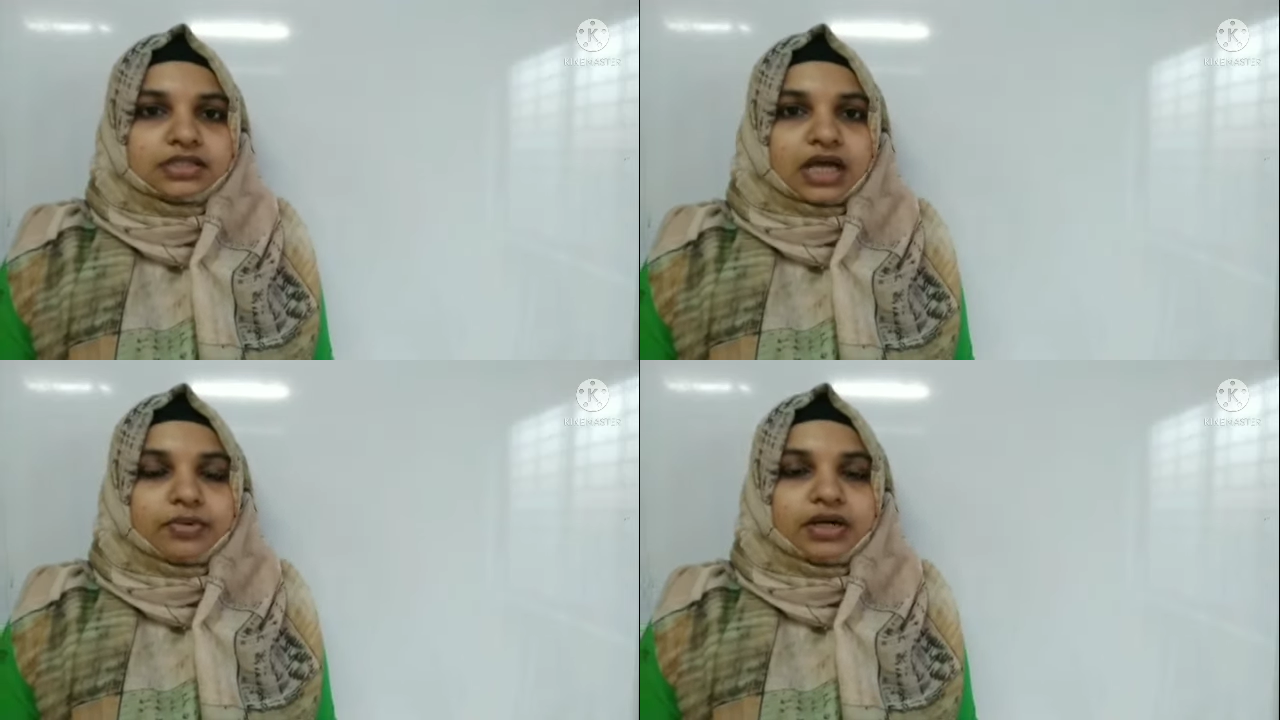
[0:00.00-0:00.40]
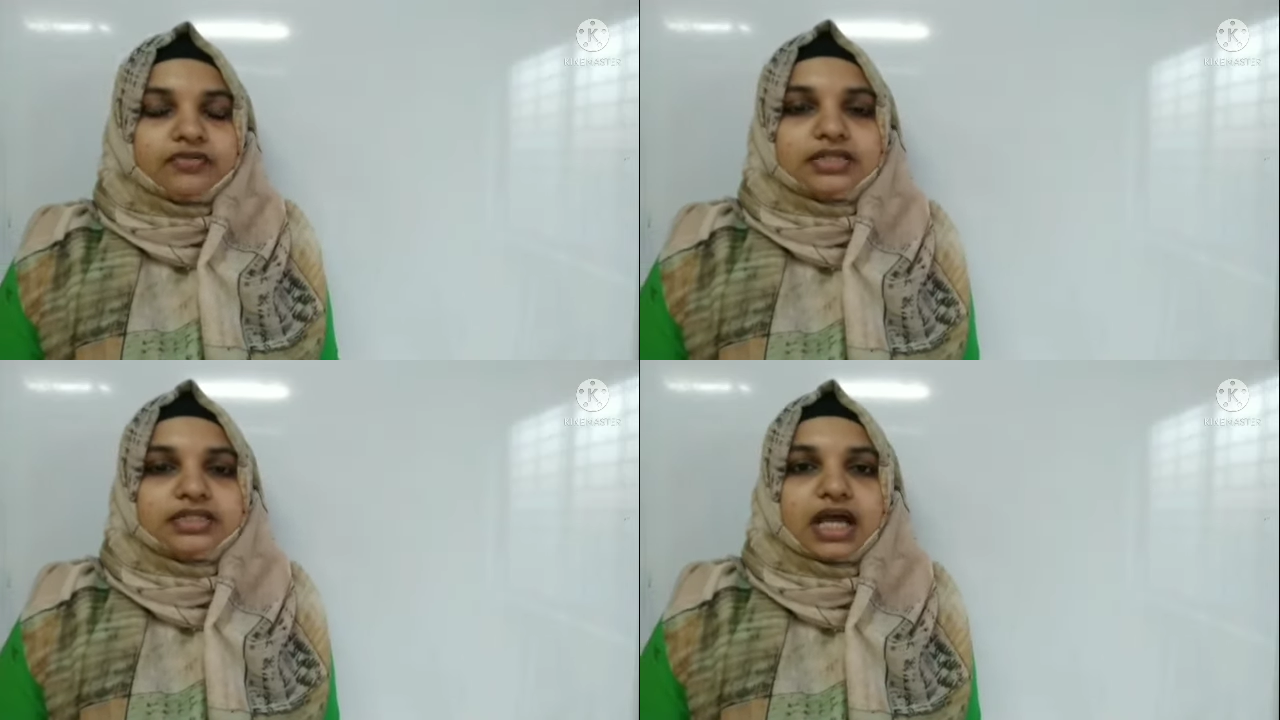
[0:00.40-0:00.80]

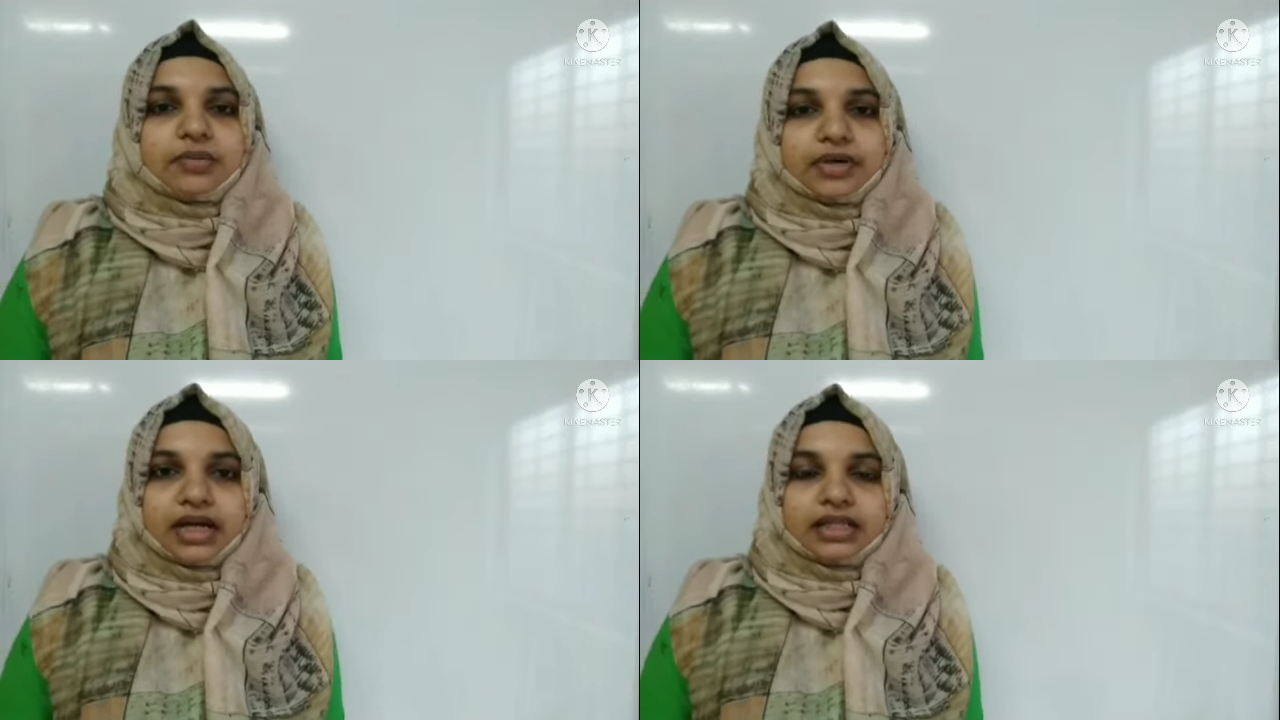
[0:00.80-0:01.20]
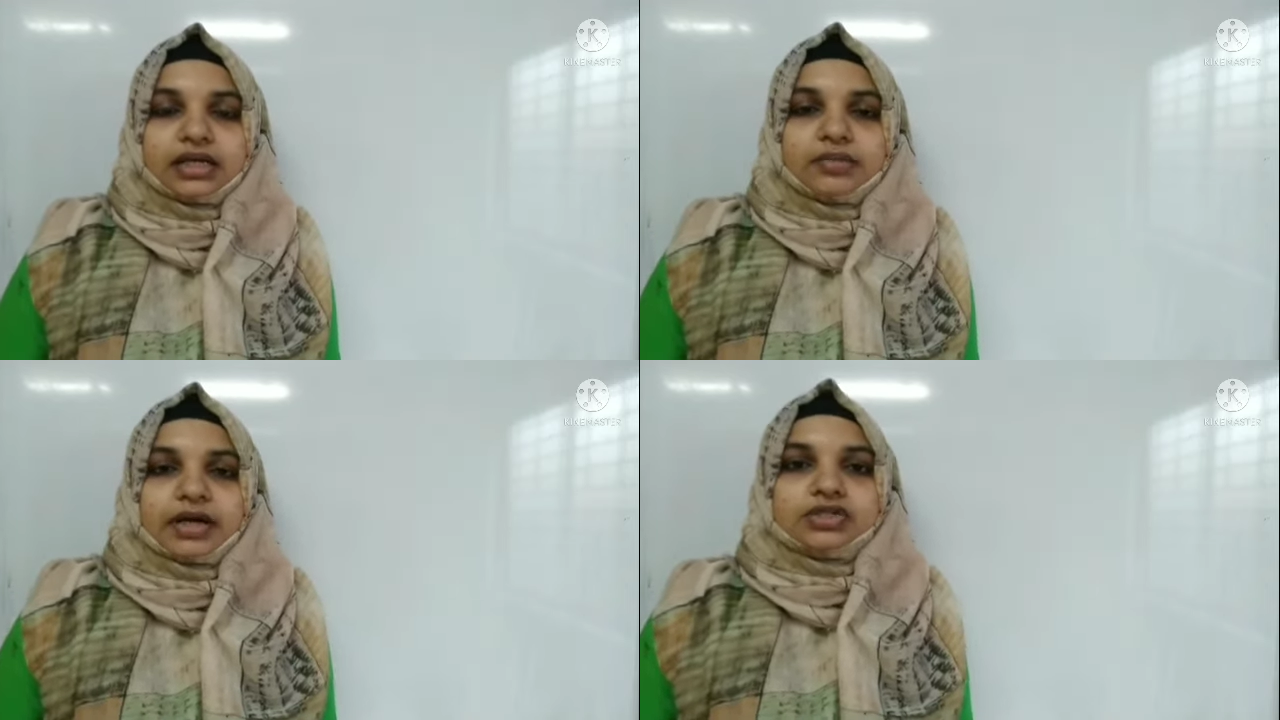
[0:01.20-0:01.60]
Chapter first chapter, you
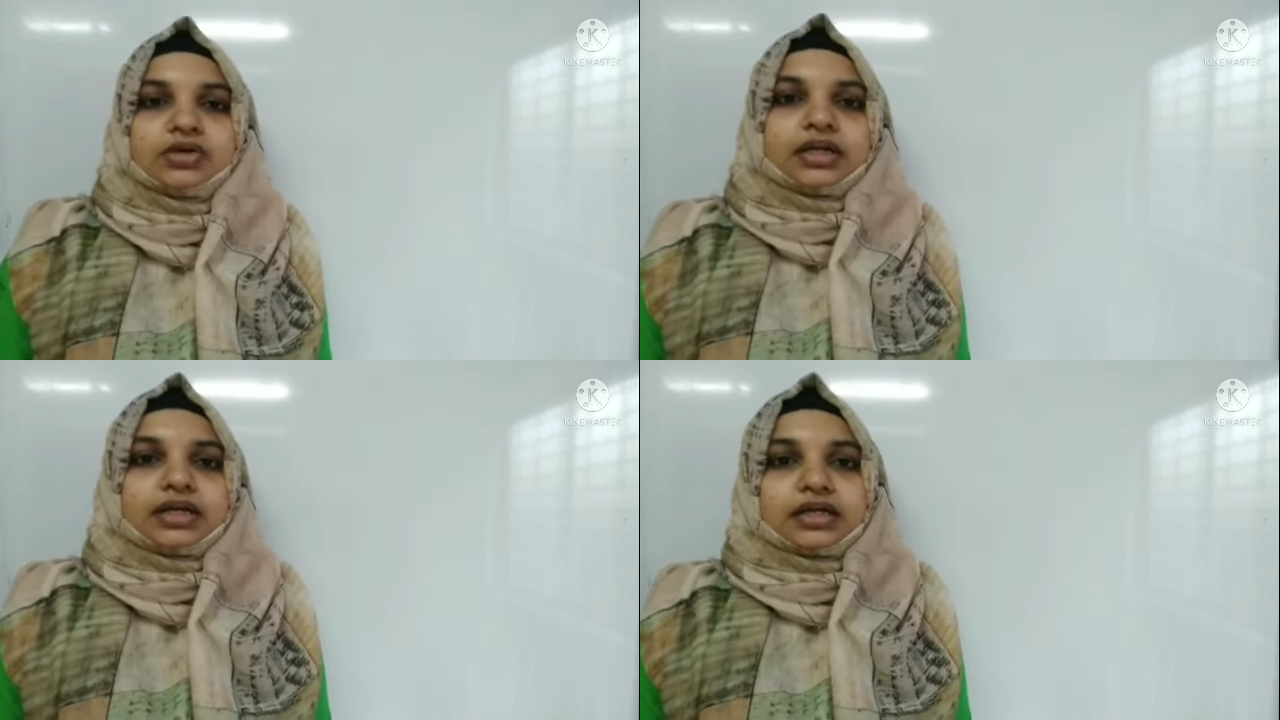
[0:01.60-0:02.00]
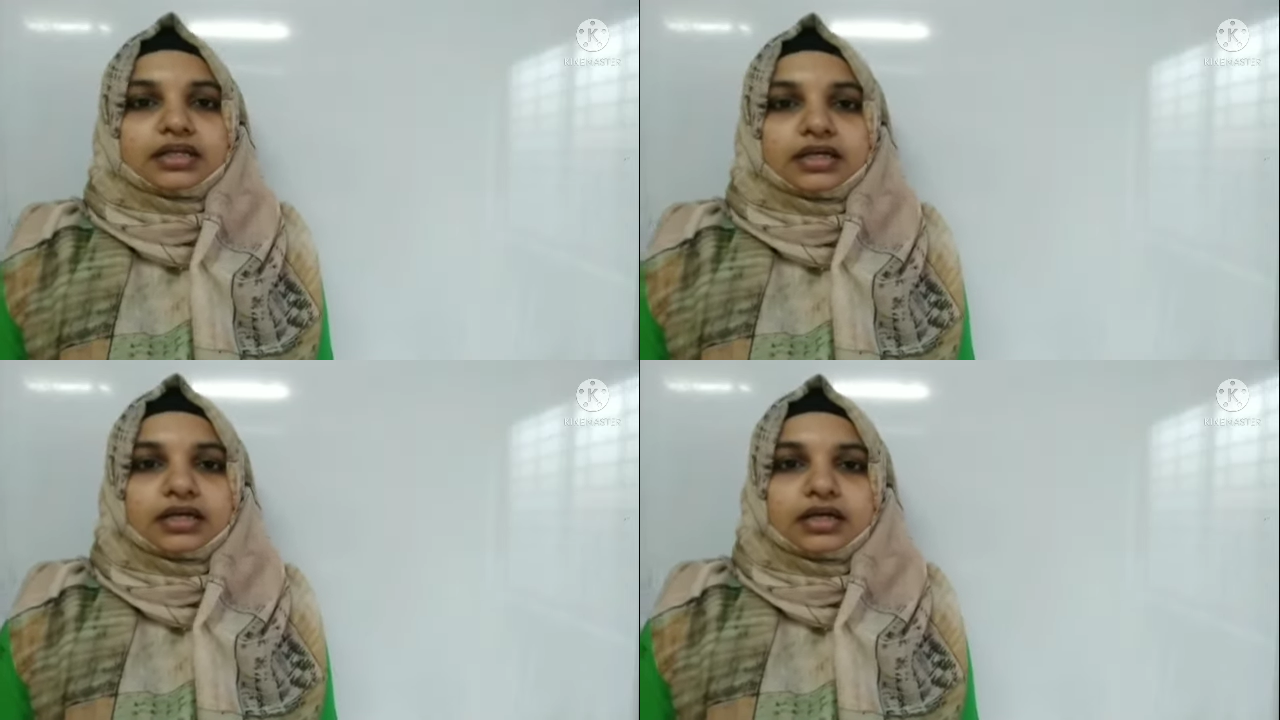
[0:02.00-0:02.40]
look apart, you look
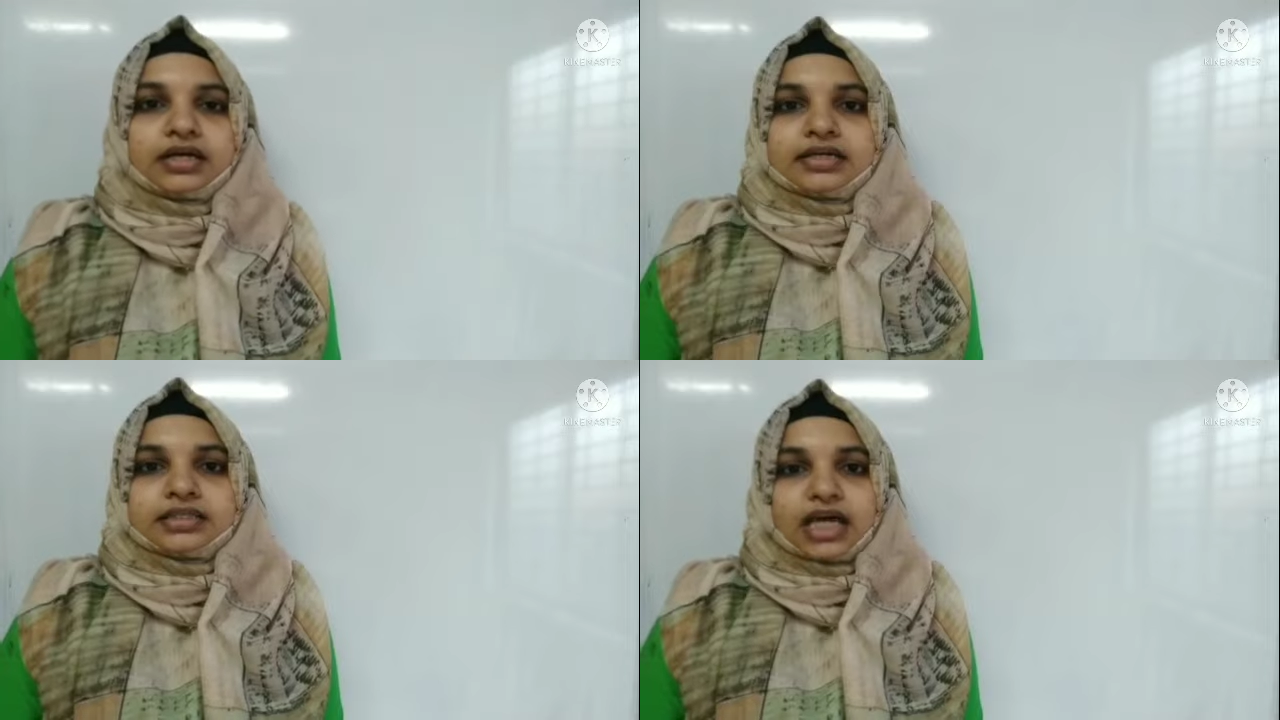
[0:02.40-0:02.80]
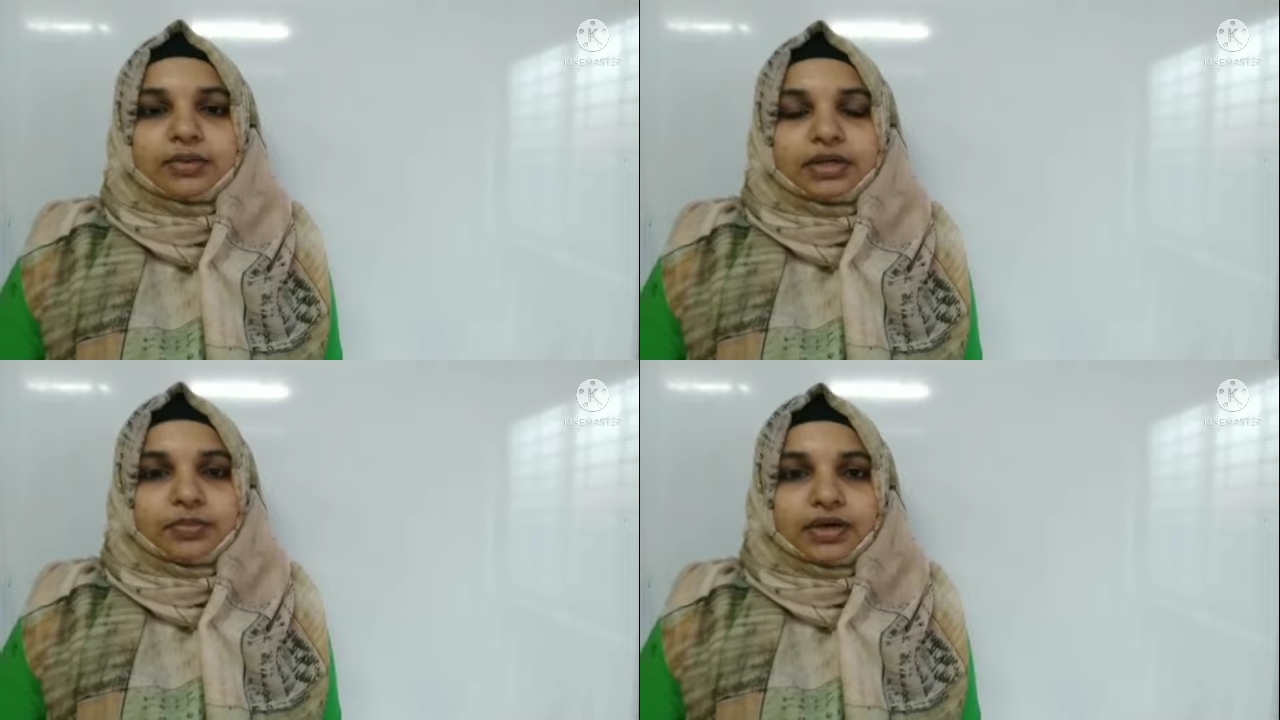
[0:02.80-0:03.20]
apart.
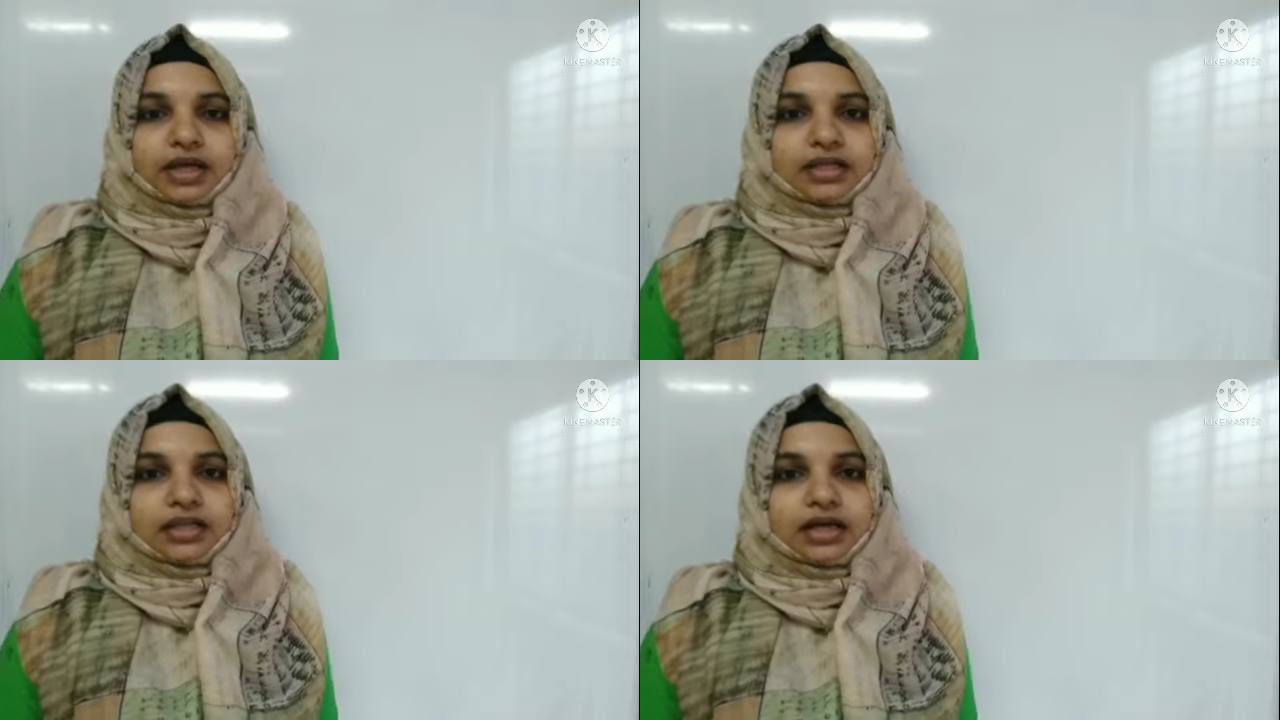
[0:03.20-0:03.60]
Chapter in a pair and